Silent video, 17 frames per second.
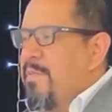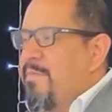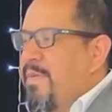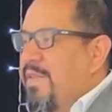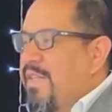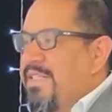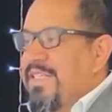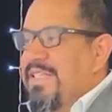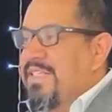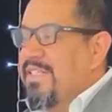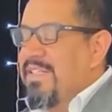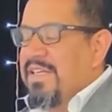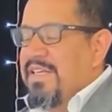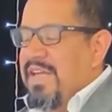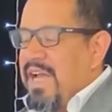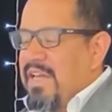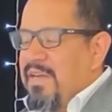But this isn't
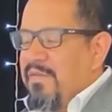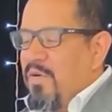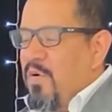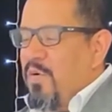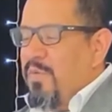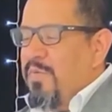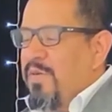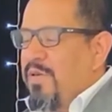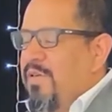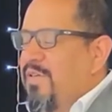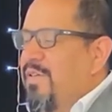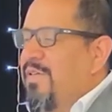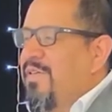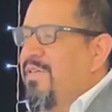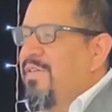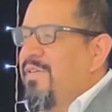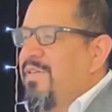the kind of hope
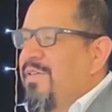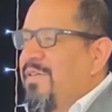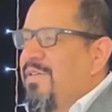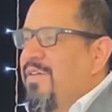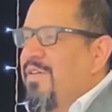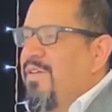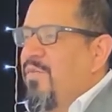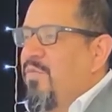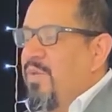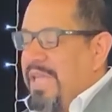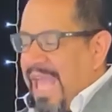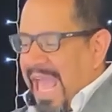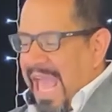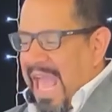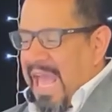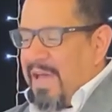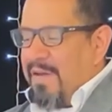we
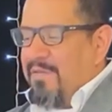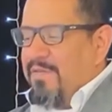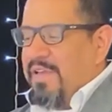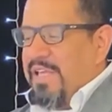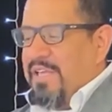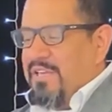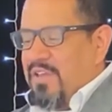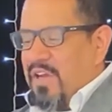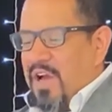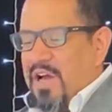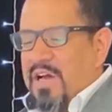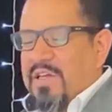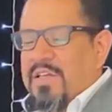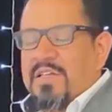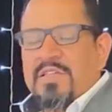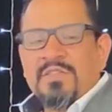have in God.